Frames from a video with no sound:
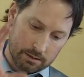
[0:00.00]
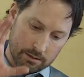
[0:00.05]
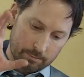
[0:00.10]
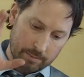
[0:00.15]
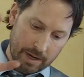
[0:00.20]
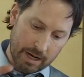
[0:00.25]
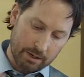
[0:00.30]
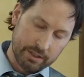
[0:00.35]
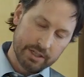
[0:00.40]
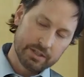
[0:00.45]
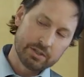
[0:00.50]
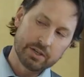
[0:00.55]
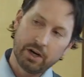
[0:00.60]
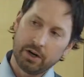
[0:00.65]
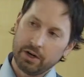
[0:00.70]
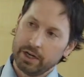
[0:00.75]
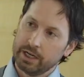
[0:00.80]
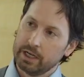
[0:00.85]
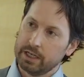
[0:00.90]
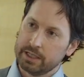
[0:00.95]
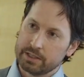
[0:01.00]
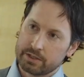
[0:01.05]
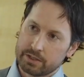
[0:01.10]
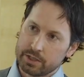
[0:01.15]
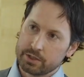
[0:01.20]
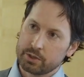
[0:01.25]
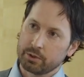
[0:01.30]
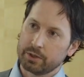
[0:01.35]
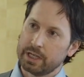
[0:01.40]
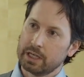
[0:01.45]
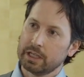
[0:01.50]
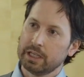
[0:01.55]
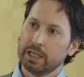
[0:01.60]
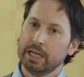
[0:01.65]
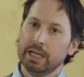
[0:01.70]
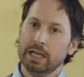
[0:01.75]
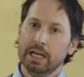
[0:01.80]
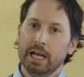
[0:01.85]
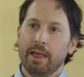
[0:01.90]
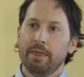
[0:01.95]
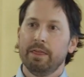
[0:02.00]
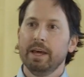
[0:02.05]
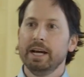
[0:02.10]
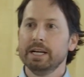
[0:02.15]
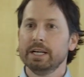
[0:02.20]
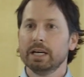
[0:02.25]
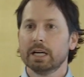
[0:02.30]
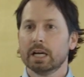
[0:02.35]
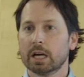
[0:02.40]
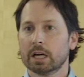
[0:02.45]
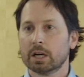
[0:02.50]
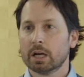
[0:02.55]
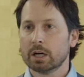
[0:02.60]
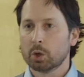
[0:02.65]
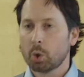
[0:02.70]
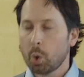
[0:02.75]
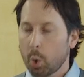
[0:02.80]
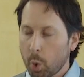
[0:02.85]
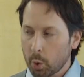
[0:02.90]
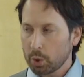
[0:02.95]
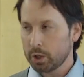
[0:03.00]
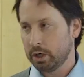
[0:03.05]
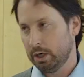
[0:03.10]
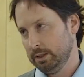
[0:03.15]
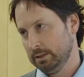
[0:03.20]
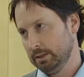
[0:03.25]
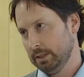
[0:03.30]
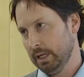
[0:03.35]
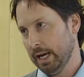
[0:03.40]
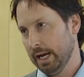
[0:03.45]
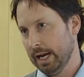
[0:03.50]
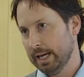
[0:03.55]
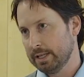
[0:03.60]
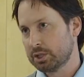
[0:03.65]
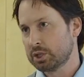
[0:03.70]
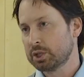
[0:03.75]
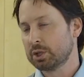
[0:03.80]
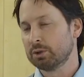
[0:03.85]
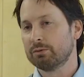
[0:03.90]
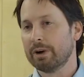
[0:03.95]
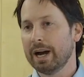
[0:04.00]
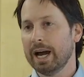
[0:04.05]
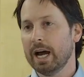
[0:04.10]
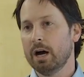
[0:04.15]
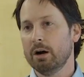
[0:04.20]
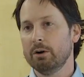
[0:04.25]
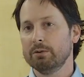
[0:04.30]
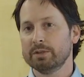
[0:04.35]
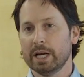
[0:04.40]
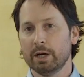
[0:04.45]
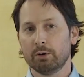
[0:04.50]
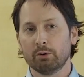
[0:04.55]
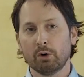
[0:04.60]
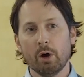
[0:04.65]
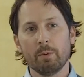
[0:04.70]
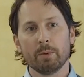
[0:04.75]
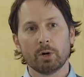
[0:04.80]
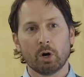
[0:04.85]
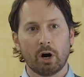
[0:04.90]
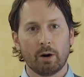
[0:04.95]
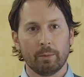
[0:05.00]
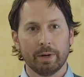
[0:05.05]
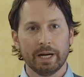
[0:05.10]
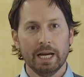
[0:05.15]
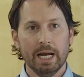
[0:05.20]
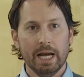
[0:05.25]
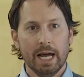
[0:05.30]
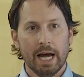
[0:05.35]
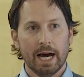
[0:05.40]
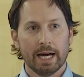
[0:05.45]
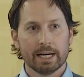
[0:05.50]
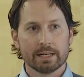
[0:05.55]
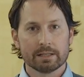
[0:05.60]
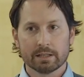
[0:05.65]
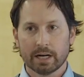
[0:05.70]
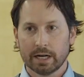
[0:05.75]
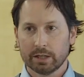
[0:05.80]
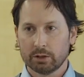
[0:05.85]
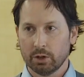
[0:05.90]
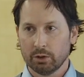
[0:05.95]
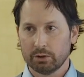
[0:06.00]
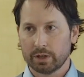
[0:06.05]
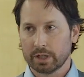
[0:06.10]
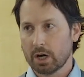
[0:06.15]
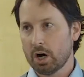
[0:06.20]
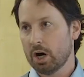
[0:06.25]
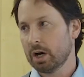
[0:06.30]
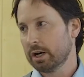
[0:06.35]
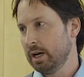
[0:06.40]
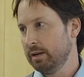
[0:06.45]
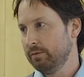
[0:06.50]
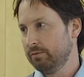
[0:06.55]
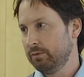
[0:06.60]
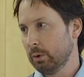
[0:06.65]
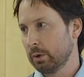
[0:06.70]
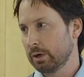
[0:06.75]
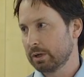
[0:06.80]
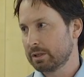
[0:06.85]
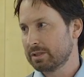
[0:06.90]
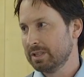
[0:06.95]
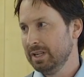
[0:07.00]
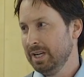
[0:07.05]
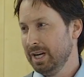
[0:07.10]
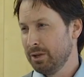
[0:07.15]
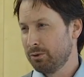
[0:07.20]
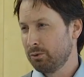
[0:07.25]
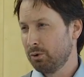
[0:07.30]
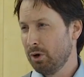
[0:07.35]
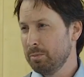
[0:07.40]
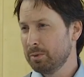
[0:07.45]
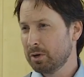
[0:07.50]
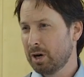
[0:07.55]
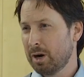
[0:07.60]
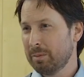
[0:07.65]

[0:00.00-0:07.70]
mountainous area in central Italy. They corner and surround a Roman army at a site called the Caudine Forks. The Roman